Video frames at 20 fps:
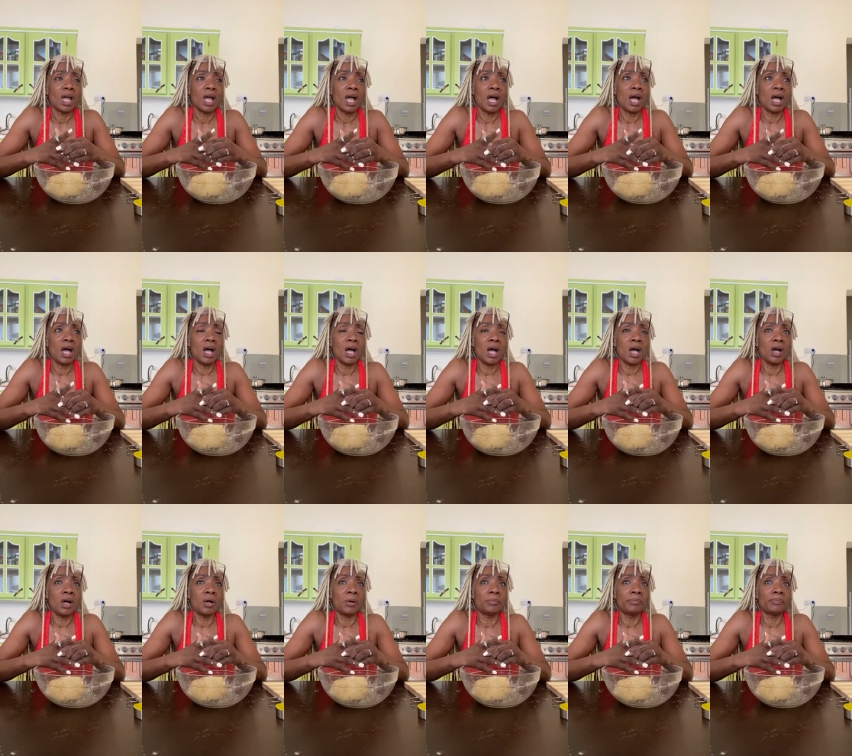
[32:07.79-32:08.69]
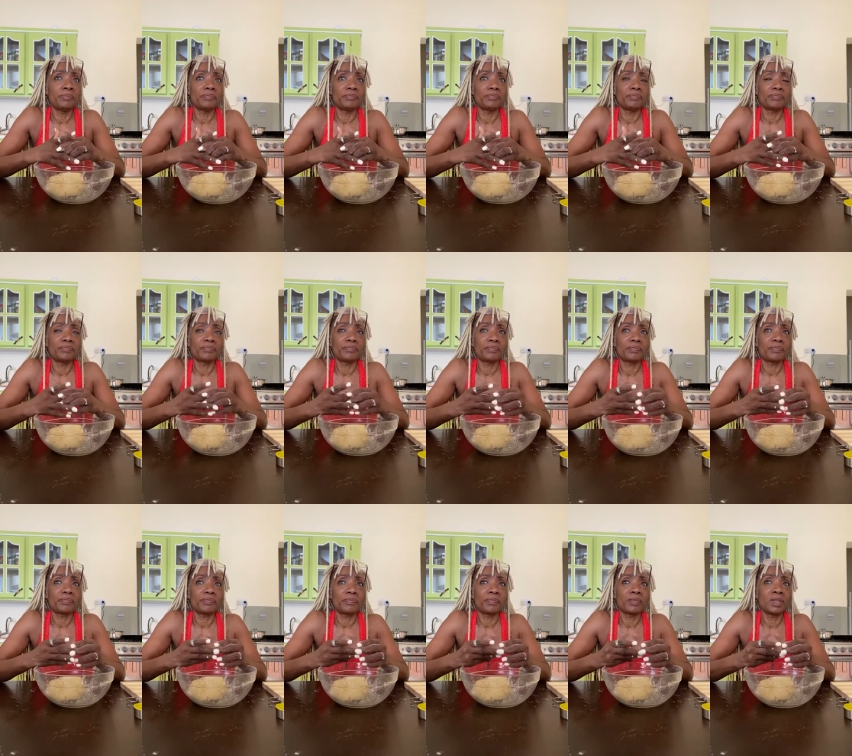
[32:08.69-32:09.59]
I don't say anything.
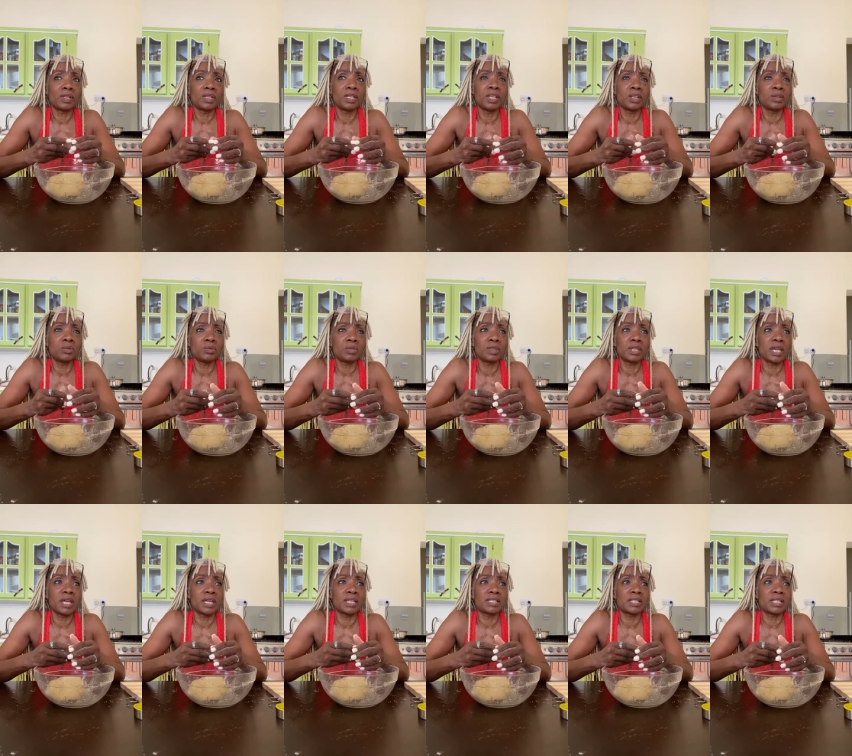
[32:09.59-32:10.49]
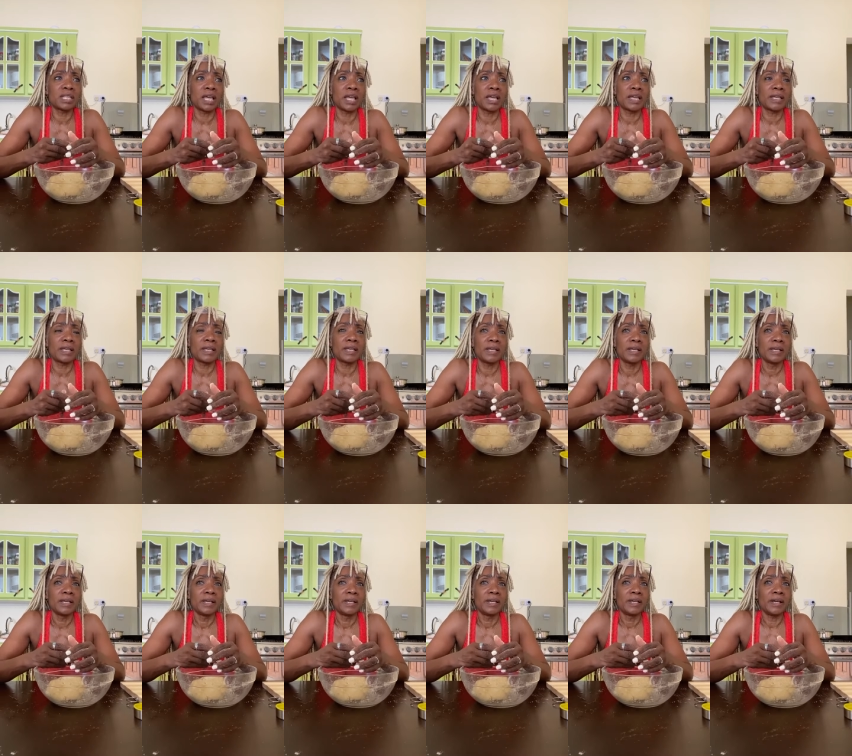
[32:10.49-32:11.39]
And she's very
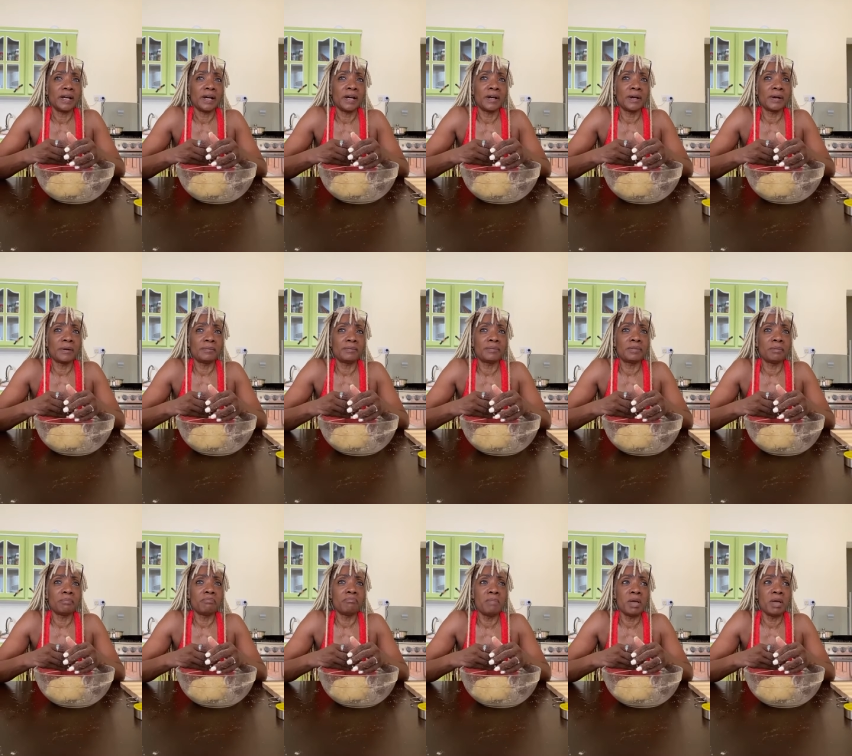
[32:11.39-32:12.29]
inquisitive, meaning that